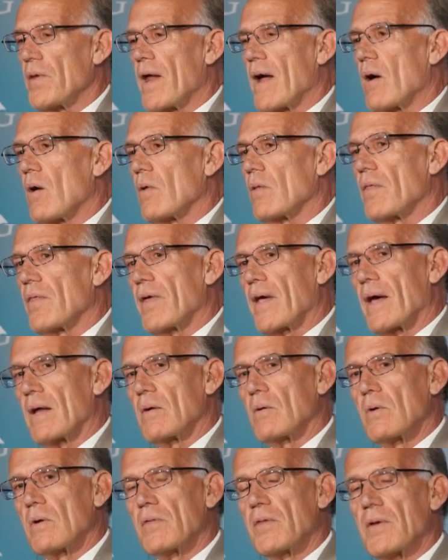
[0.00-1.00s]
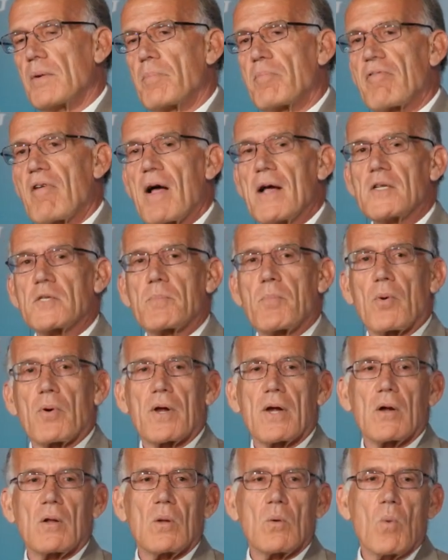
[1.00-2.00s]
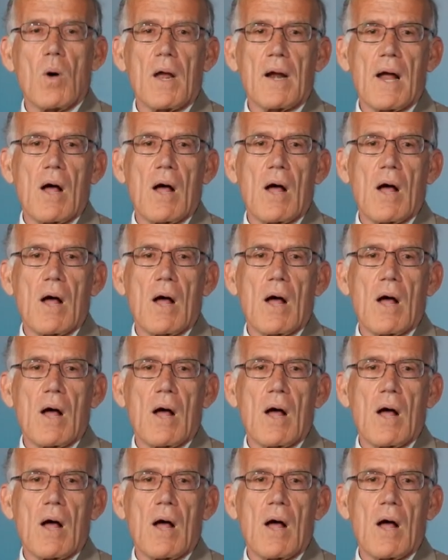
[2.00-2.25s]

now that the price per kilowatt